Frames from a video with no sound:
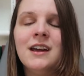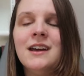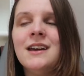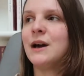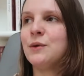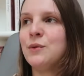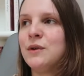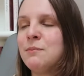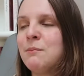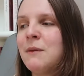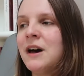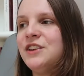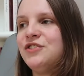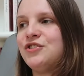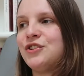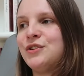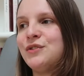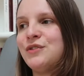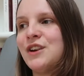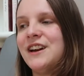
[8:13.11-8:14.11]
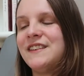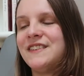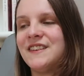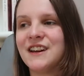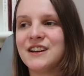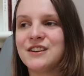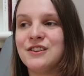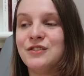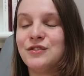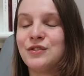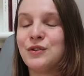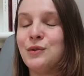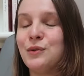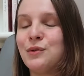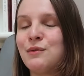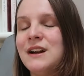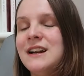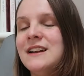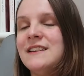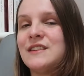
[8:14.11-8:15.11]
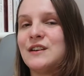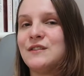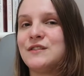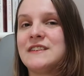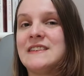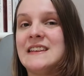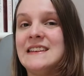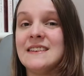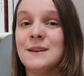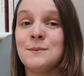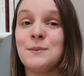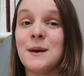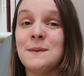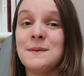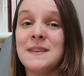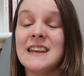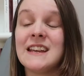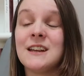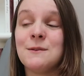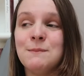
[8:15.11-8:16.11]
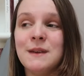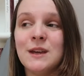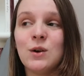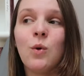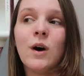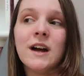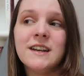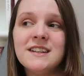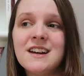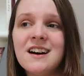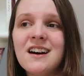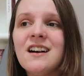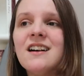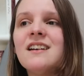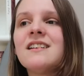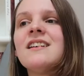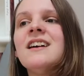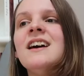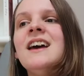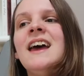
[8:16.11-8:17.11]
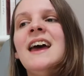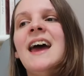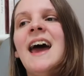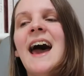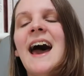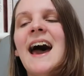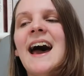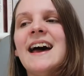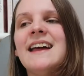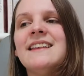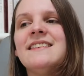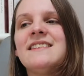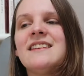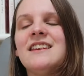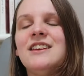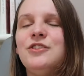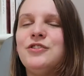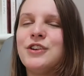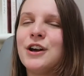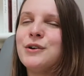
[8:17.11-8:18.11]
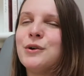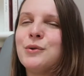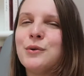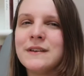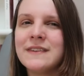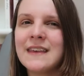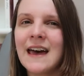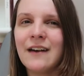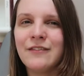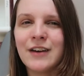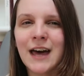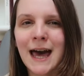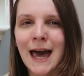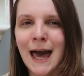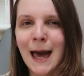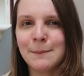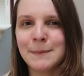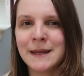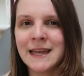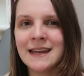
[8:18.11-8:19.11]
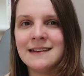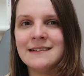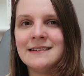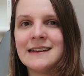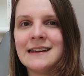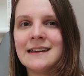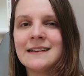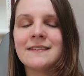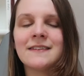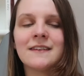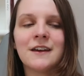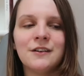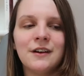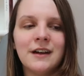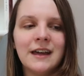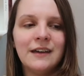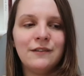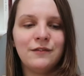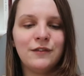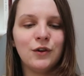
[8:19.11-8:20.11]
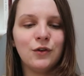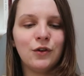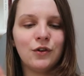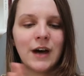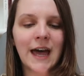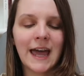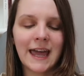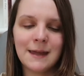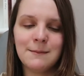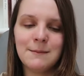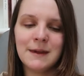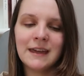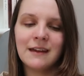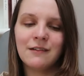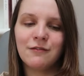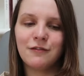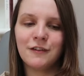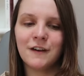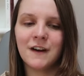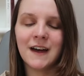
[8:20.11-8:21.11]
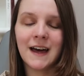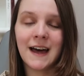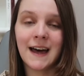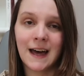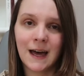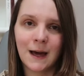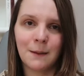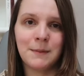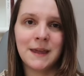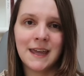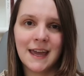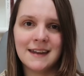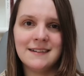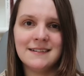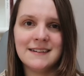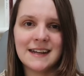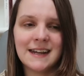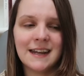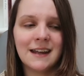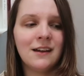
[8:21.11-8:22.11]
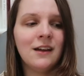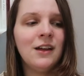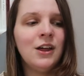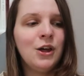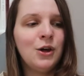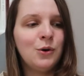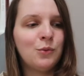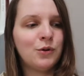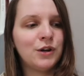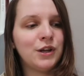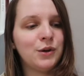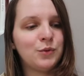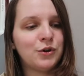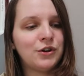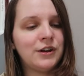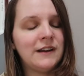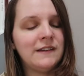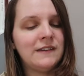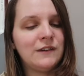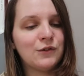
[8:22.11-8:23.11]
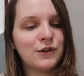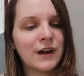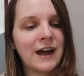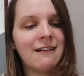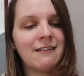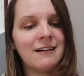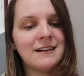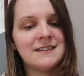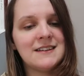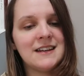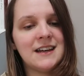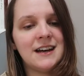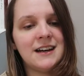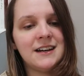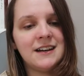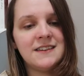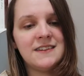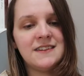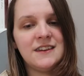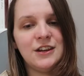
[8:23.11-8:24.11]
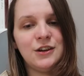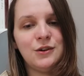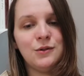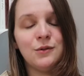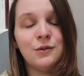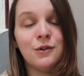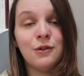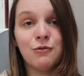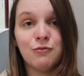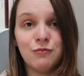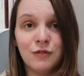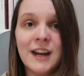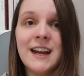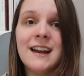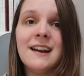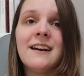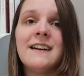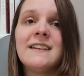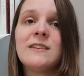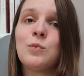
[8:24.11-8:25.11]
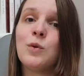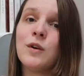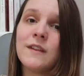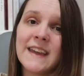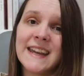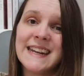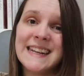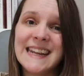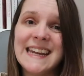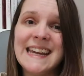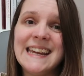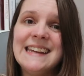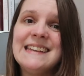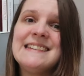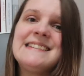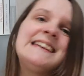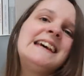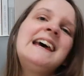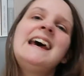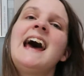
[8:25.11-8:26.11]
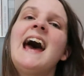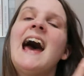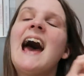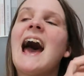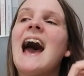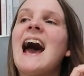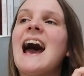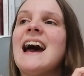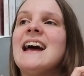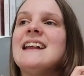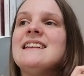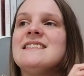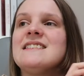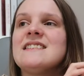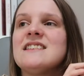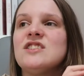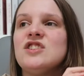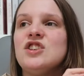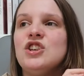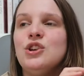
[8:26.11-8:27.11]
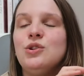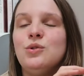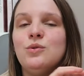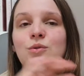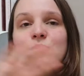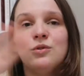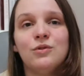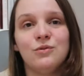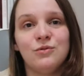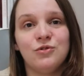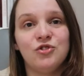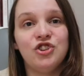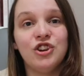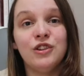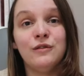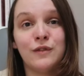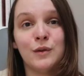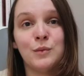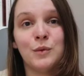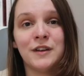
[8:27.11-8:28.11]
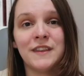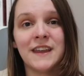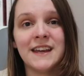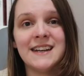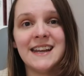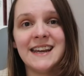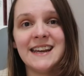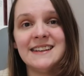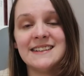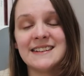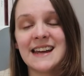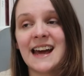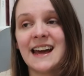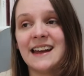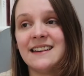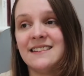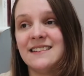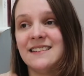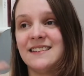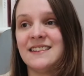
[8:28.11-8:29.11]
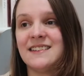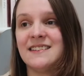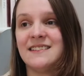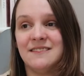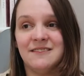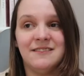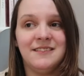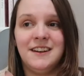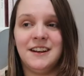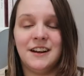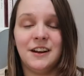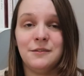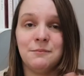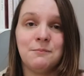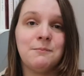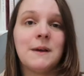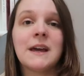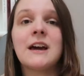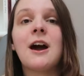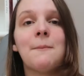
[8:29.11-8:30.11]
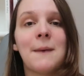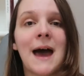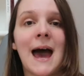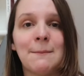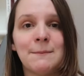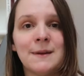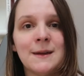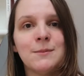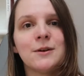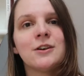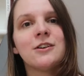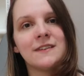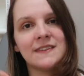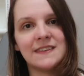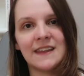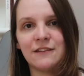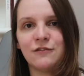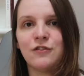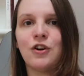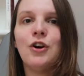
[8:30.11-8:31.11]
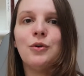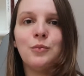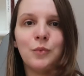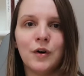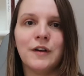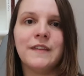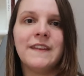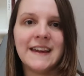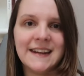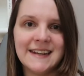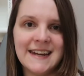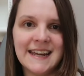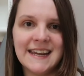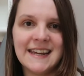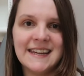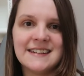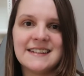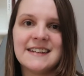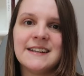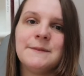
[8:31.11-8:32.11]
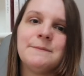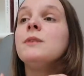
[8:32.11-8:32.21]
Now with my genre, psychological thrillers, obviously sometimes they can be quite dark, and you don't always have a happy ending. So if you're aiming for a happy ending, what you want is your character to realise what they need and to shoot for what they need and, you know, become happy because they've got what they need.